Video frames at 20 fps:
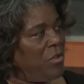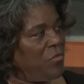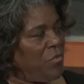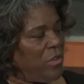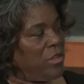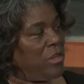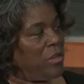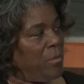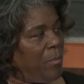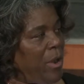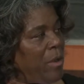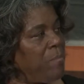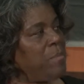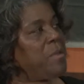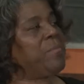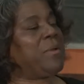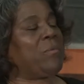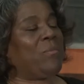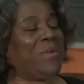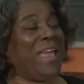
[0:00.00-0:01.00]
for the
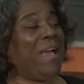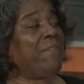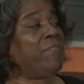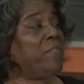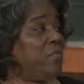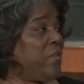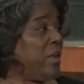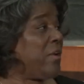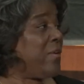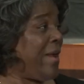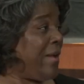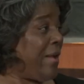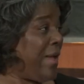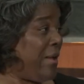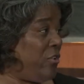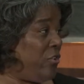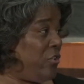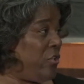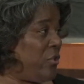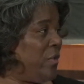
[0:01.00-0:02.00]
department, but we have to figure out
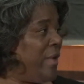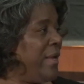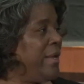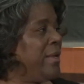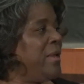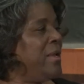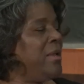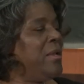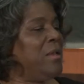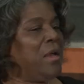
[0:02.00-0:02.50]
how to do it